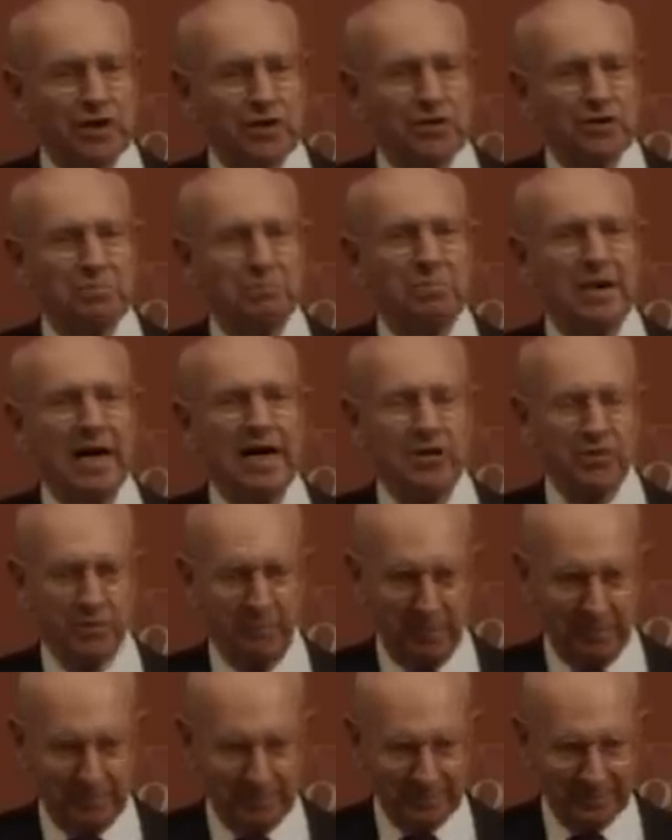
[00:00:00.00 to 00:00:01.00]
is
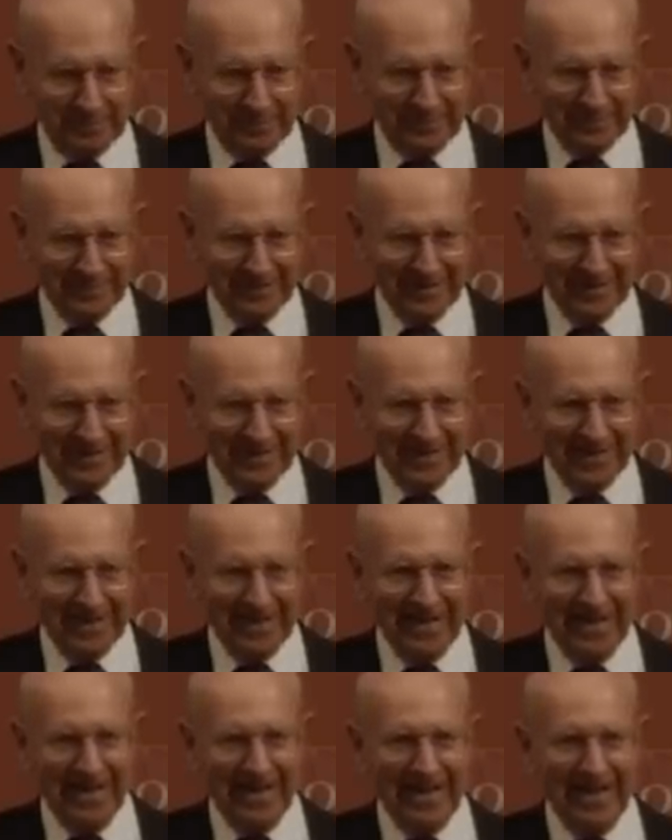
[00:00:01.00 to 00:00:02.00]
impossible.
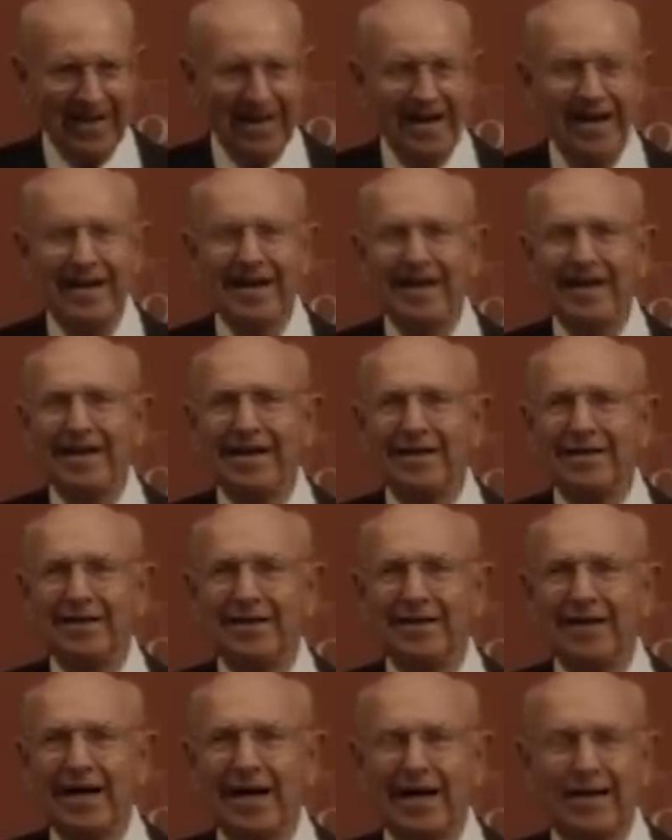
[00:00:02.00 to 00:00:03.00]
Uh,
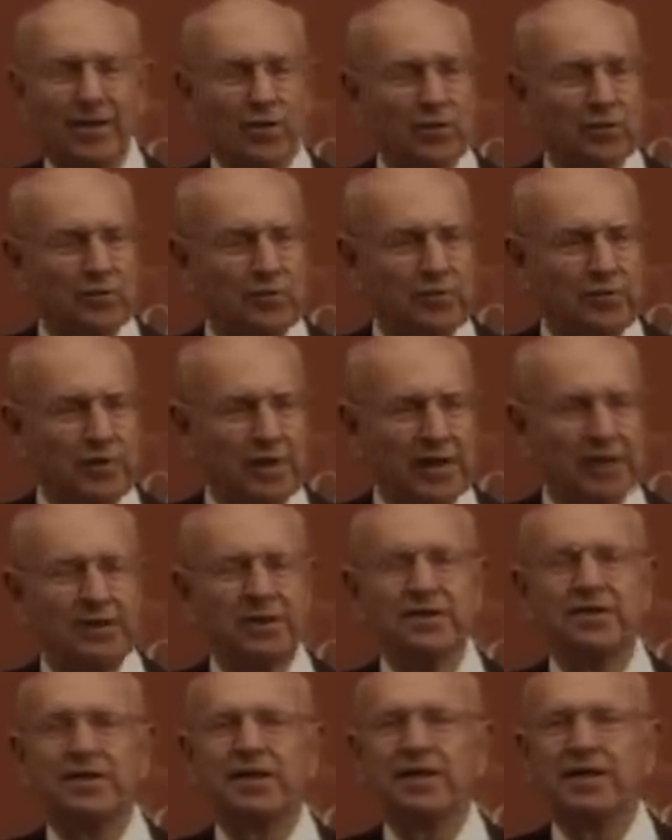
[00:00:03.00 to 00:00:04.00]
and I don't
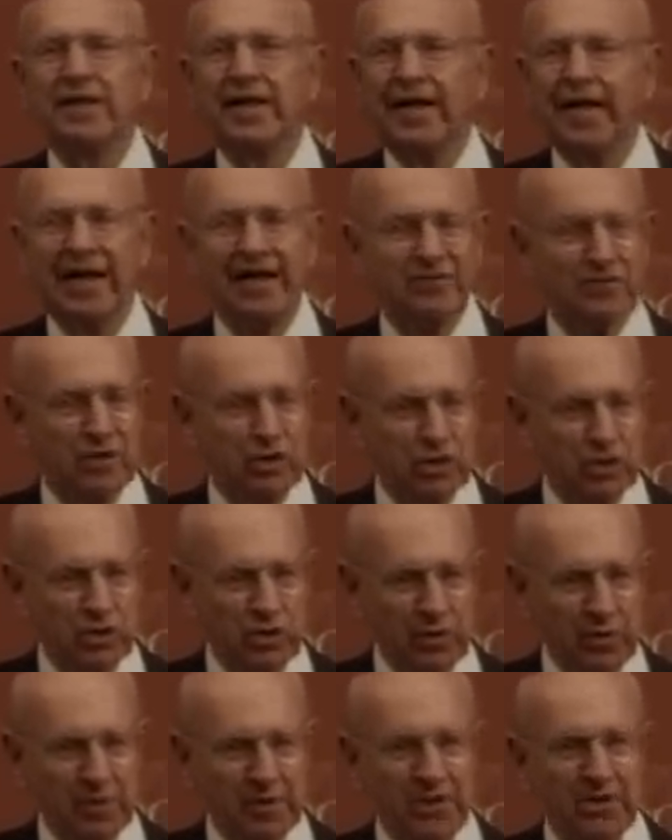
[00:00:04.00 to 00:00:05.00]
feel that they have
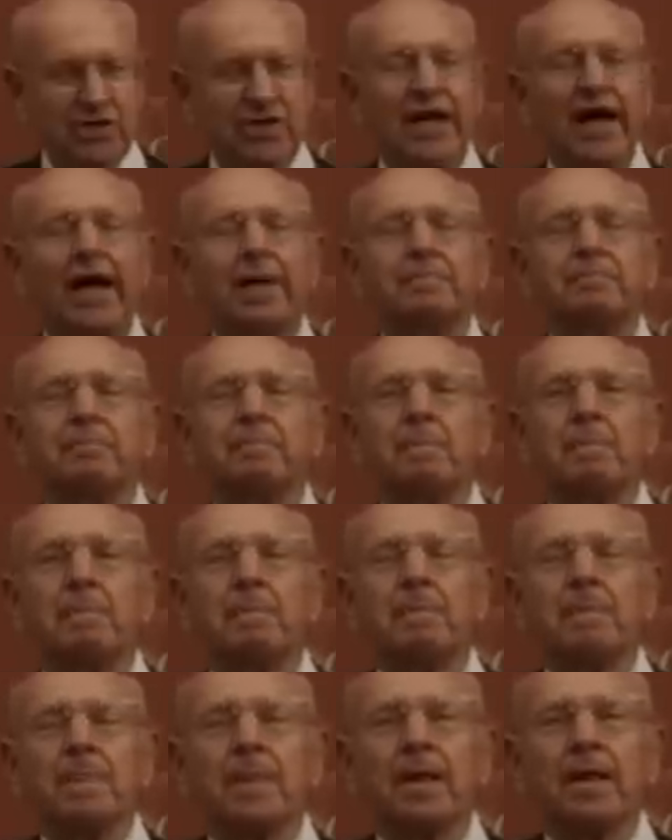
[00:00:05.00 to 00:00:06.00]
discouraged that.
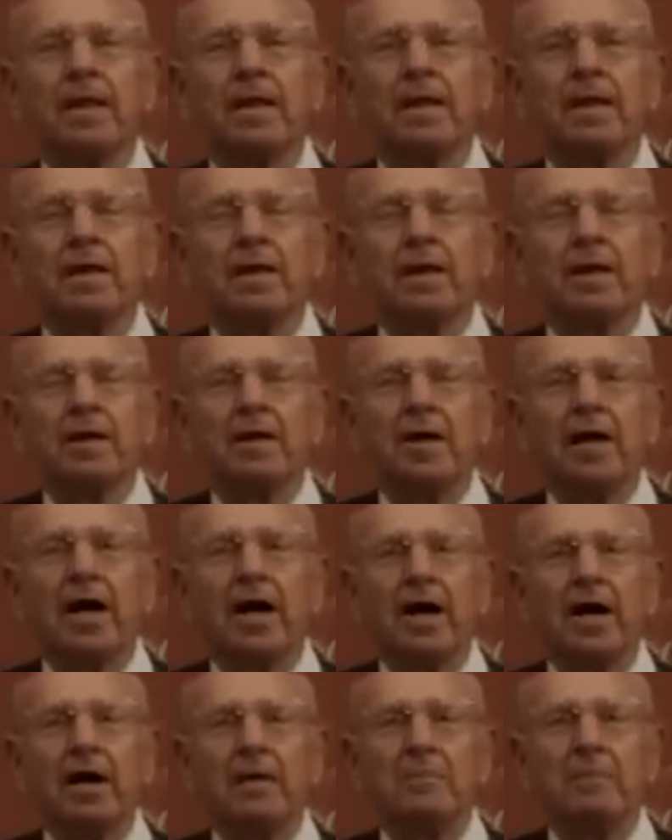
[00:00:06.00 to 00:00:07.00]

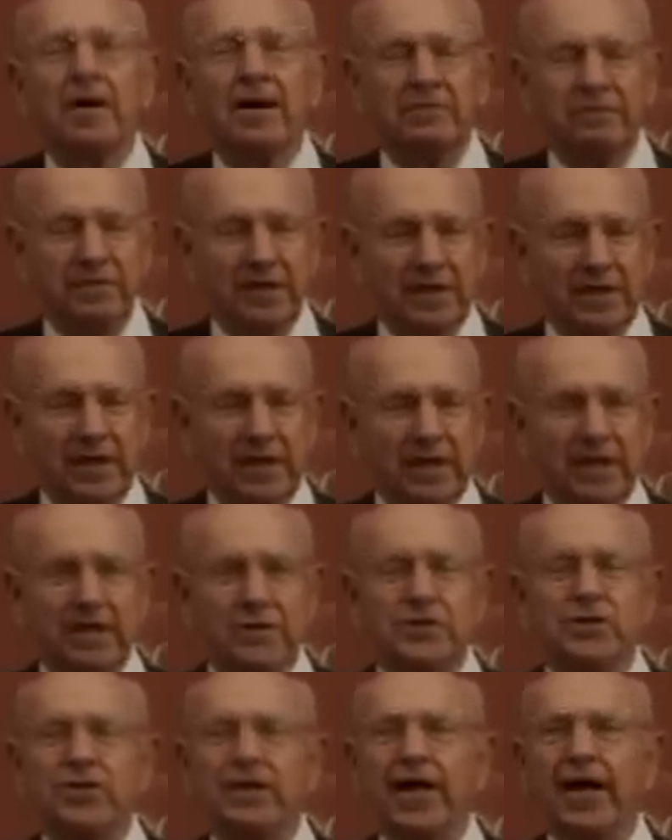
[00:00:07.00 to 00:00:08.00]
Uh, my feeling
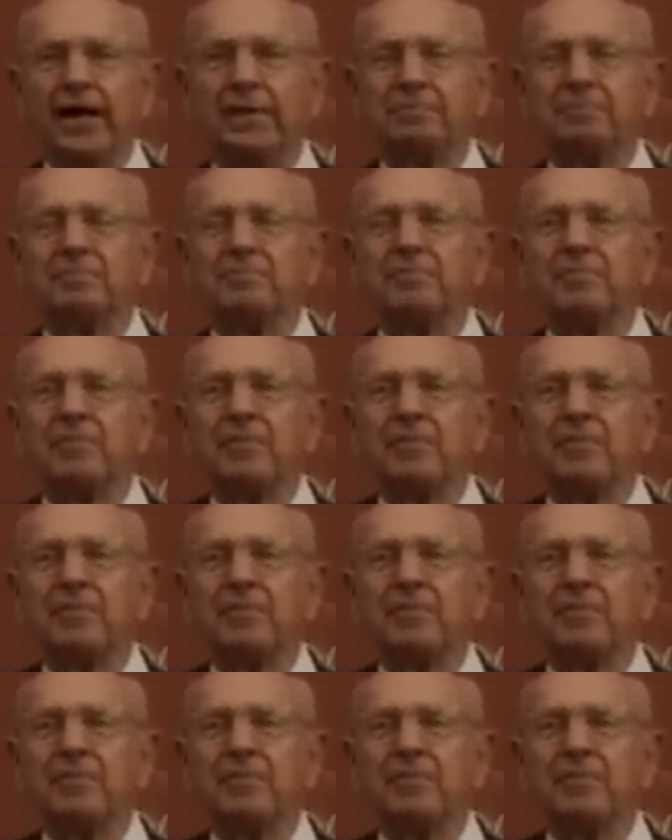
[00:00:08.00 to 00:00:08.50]
is that